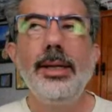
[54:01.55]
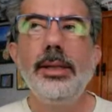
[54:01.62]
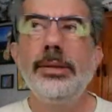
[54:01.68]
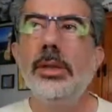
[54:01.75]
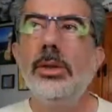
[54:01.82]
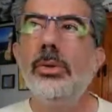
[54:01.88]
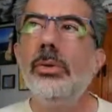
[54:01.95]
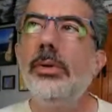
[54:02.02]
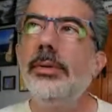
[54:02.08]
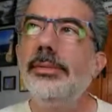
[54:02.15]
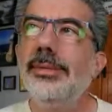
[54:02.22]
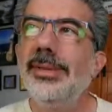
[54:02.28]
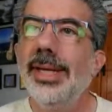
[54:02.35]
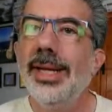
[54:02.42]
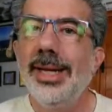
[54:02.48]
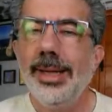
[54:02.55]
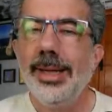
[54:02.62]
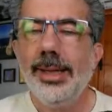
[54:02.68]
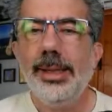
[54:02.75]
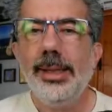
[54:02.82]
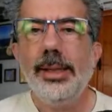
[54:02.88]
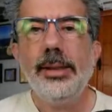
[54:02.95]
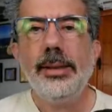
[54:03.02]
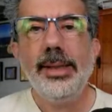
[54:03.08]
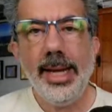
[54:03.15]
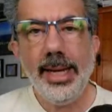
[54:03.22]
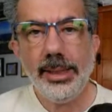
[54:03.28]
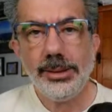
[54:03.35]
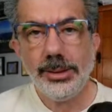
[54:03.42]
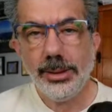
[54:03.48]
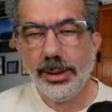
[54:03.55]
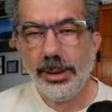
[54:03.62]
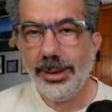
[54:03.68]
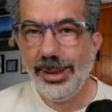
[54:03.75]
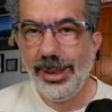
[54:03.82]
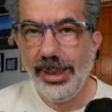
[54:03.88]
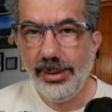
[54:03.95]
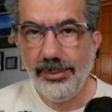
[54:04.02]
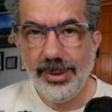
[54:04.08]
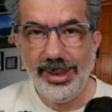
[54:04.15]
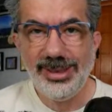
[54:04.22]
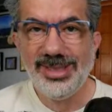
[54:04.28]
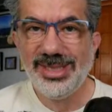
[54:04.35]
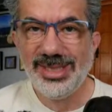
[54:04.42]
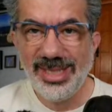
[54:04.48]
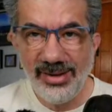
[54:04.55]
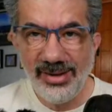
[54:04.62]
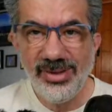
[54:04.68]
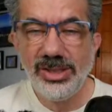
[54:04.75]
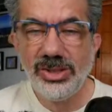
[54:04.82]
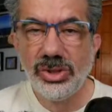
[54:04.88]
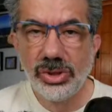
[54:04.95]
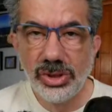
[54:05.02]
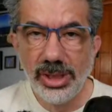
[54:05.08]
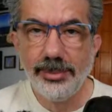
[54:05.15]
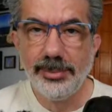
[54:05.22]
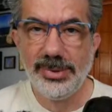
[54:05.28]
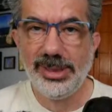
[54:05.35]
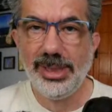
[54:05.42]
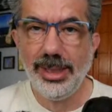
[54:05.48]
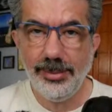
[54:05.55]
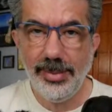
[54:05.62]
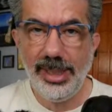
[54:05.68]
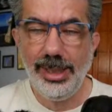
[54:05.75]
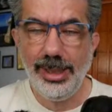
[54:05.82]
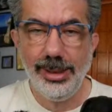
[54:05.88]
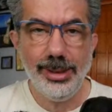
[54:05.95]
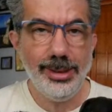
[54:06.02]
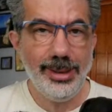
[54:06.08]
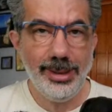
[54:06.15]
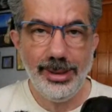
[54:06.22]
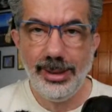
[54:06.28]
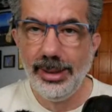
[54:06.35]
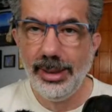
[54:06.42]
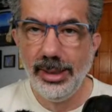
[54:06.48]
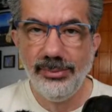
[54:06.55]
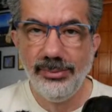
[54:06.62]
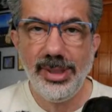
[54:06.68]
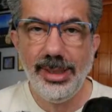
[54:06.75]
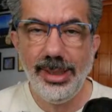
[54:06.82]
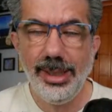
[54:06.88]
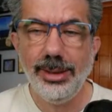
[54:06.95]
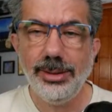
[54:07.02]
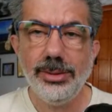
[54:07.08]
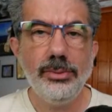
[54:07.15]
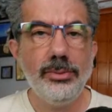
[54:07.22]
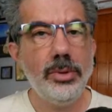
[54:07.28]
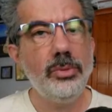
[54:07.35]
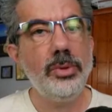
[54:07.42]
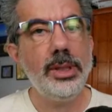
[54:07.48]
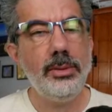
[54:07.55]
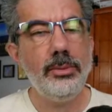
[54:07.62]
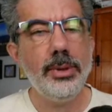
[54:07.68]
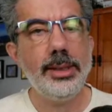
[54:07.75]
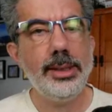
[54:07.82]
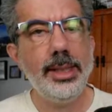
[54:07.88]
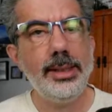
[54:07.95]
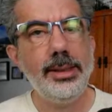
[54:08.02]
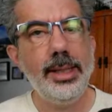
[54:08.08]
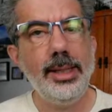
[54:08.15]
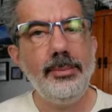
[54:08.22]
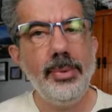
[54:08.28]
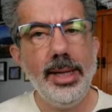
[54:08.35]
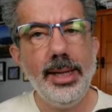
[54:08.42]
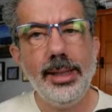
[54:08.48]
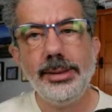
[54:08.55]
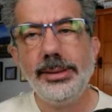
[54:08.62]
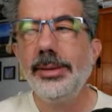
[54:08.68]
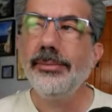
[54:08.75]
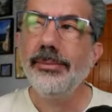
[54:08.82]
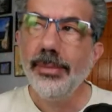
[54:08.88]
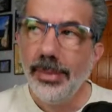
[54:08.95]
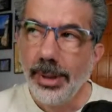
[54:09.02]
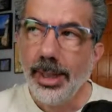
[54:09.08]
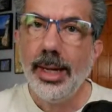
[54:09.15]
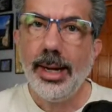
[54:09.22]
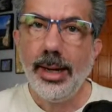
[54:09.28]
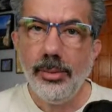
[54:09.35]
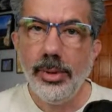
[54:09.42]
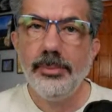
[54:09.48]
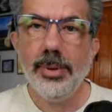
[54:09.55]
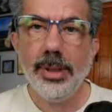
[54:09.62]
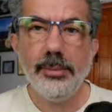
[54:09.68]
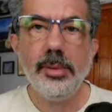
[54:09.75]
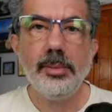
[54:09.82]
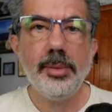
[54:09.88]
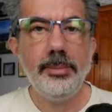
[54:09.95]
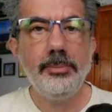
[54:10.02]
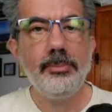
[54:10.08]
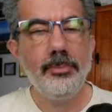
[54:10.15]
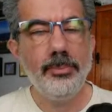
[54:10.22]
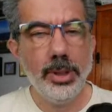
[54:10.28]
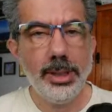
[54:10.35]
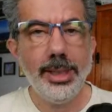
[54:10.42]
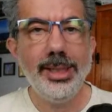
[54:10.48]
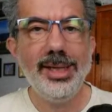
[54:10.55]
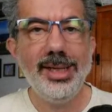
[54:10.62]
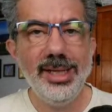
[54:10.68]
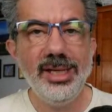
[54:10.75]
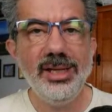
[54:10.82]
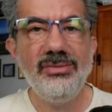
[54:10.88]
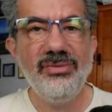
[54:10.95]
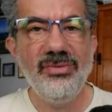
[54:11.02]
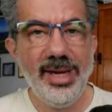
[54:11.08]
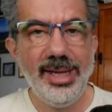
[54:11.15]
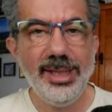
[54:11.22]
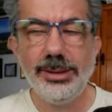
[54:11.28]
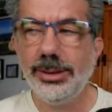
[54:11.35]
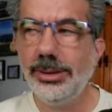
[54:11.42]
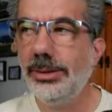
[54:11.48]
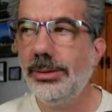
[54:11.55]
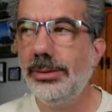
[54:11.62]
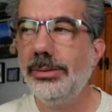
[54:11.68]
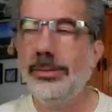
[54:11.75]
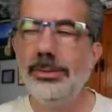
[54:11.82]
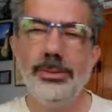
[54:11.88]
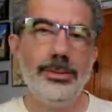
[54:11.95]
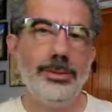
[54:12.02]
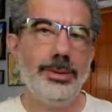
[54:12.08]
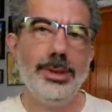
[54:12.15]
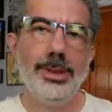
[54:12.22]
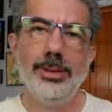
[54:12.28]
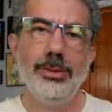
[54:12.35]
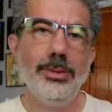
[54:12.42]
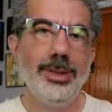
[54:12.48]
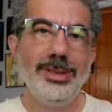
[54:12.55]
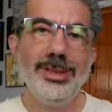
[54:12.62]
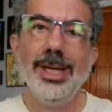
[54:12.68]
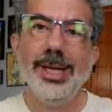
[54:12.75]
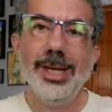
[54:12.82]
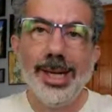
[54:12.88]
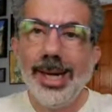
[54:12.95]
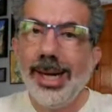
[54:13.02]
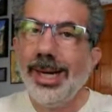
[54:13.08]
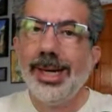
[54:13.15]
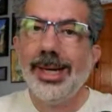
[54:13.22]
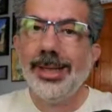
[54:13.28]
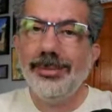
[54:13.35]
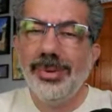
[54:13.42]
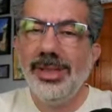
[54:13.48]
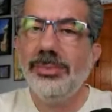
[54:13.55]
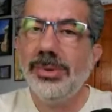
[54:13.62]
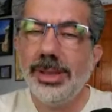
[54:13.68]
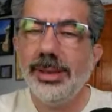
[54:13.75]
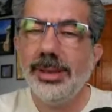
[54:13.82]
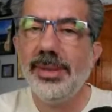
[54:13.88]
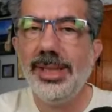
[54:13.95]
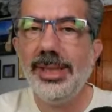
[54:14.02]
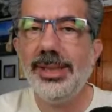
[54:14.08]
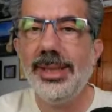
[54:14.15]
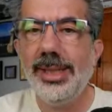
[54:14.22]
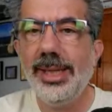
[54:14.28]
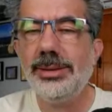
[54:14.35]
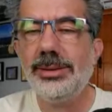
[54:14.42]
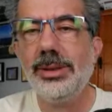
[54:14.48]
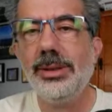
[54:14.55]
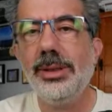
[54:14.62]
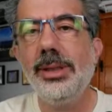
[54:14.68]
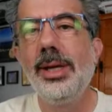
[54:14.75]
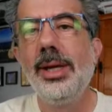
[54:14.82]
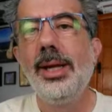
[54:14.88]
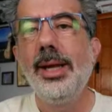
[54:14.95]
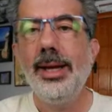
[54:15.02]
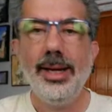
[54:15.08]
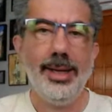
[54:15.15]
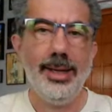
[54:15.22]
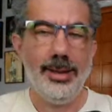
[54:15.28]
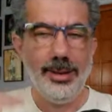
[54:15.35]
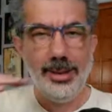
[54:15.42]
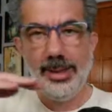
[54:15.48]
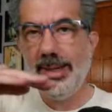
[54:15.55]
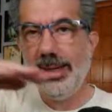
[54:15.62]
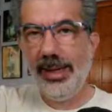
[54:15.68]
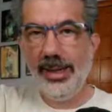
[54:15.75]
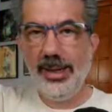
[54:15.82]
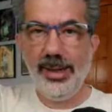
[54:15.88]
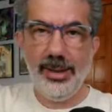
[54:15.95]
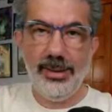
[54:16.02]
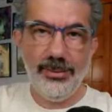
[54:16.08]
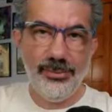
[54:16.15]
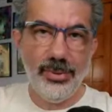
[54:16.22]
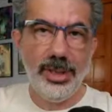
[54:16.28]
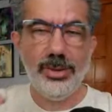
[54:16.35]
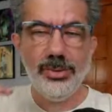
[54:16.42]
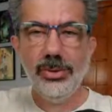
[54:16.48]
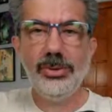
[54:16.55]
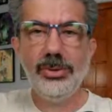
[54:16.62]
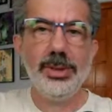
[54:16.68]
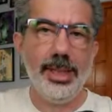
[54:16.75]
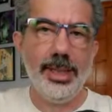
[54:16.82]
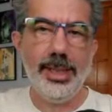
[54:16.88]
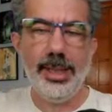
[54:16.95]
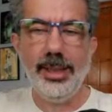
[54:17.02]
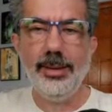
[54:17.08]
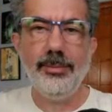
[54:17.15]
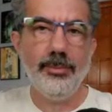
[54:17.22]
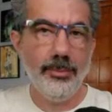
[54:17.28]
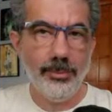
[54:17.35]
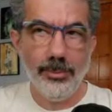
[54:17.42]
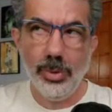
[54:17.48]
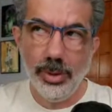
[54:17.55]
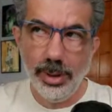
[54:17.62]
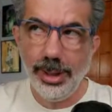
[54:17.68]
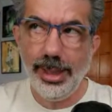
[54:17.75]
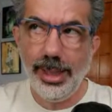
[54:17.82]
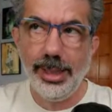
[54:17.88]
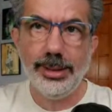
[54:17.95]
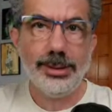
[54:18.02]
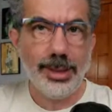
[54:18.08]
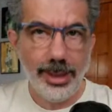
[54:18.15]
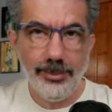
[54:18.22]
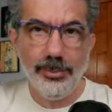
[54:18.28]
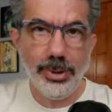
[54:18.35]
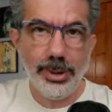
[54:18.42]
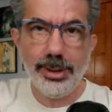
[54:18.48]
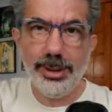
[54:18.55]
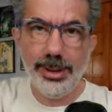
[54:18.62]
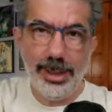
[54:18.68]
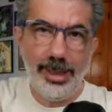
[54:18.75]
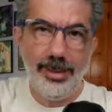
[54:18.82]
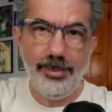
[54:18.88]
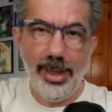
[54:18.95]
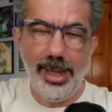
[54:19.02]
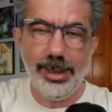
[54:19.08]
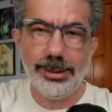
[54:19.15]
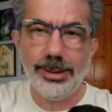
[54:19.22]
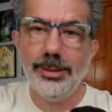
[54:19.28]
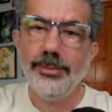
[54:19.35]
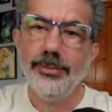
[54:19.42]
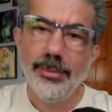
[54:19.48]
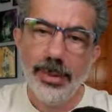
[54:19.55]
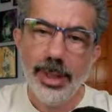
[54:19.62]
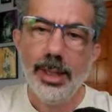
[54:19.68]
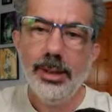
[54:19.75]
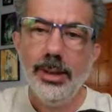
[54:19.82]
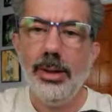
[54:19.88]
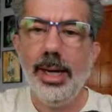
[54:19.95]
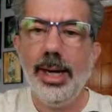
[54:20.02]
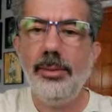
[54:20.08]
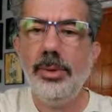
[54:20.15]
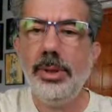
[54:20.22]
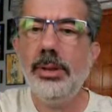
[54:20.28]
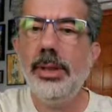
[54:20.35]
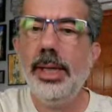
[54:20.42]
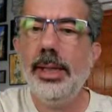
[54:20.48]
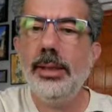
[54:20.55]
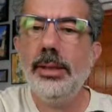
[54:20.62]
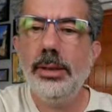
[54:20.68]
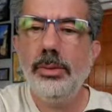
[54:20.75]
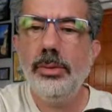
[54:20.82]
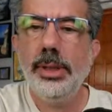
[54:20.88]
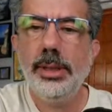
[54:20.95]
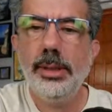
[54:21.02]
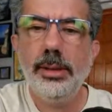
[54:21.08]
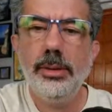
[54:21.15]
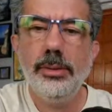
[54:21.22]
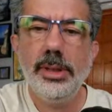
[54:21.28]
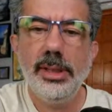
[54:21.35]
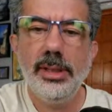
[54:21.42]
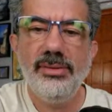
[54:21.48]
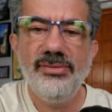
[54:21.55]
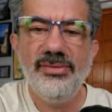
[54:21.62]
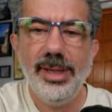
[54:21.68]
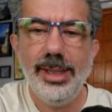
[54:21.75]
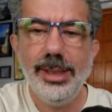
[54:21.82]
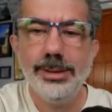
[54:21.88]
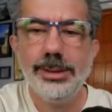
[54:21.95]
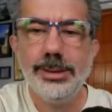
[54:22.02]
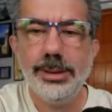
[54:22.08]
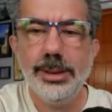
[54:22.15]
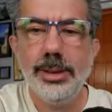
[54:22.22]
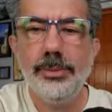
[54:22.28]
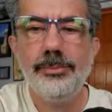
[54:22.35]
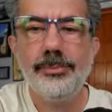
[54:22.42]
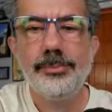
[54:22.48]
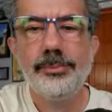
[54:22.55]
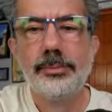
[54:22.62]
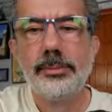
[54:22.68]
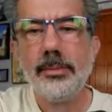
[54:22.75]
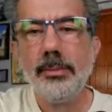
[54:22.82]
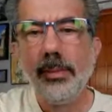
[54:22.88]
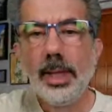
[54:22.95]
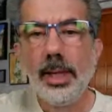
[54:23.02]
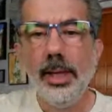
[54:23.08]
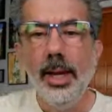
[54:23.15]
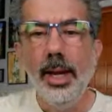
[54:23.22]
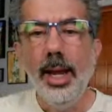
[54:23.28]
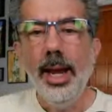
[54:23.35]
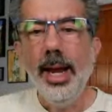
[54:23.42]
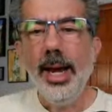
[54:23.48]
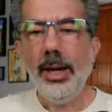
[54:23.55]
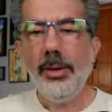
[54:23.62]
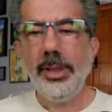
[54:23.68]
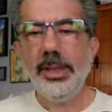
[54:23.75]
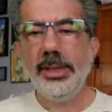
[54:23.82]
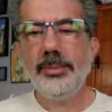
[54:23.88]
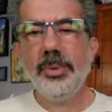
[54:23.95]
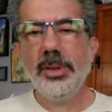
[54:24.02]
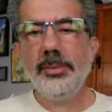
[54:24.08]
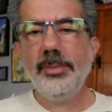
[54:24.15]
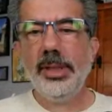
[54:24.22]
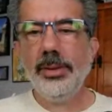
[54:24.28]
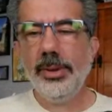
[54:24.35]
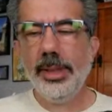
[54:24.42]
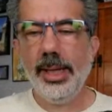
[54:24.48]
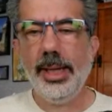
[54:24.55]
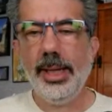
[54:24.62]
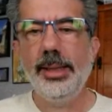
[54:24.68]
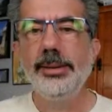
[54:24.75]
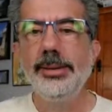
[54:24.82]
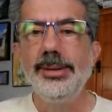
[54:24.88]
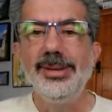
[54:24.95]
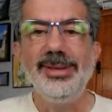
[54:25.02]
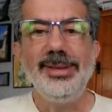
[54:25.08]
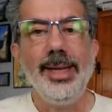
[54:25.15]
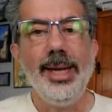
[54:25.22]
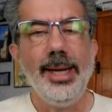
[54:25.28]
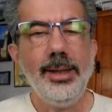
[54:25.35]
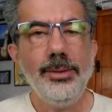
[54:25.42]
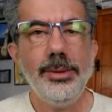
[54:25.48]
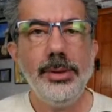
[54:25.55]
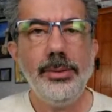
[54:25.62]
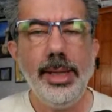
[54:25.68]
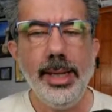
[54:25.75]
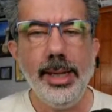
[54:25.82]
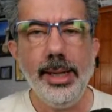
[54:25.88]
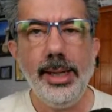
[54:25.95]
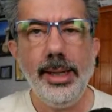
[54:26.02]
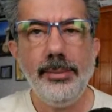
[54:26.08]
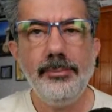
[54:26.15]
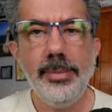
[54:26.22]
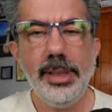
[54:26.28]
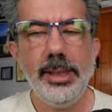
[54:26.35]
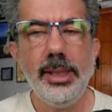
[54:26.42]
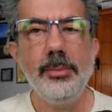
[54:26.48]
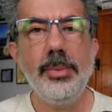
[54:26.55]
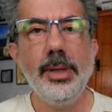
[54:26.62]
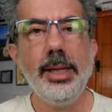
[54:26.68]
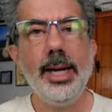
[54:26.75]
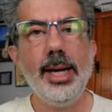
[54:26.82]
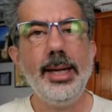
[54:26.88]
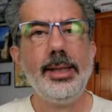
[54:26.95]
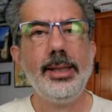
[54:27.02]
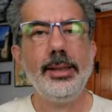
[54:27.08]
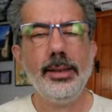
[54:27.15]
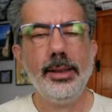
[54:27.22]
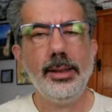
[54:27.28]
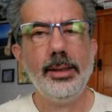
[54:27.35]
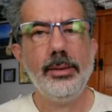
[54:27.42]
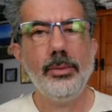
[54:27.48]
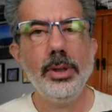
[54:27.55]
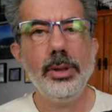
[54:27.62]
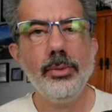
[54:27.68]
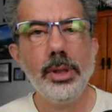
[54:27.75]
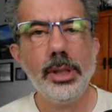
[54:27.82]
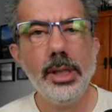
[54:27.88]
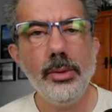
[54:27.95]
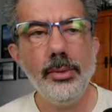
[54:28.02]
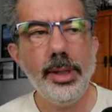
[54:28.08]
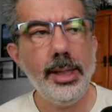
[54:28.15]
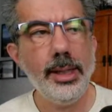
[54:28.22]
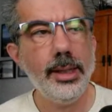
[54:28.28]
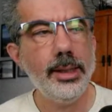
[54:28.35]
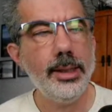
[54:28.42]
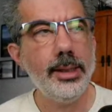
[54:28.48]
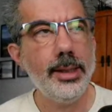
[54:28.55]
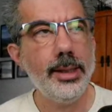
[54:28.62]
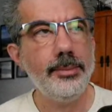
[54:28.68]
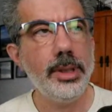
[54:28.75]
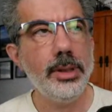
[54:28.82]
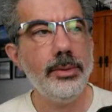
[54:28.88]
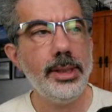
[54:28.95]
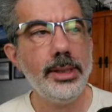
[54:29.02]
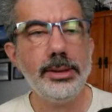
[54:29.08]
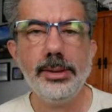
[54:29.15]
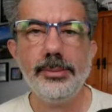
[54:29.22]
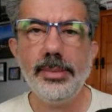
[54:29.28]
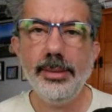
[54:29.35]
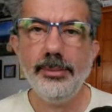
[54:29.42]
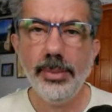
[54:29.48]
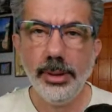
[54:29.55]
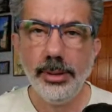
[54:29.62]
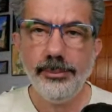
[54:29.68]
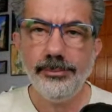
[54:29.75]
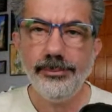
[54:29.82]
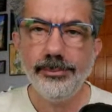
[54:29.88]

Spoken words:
So Nassau can have like 7 ships coming in on any given day. So if you really want that day pass, I would probably book it in advance because there's a lot of people coming into Nassau, and every cruise line more or less can book the day pass. So I would go ahead and do it in advance. So how is Bermuda? I don't know yet. I haven't been there, but I can. We're going. I'm going in September.